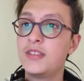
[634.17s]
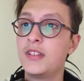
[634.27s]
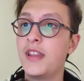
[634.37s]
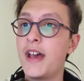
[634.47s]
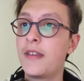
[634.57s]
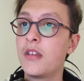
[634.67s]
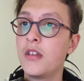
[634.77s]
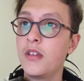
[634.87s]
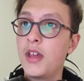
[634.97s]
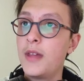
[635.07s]
and that,
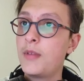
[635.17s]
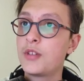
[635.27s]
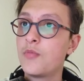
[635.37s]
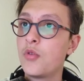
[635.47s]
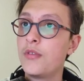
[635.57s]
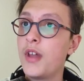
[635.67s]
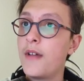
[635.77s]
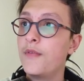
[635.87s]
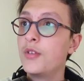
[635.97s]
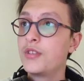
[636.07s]
and much more
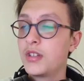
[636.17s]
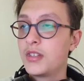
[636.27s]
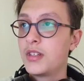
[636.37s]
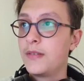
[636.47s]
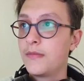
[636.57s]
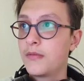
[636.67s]
diversity.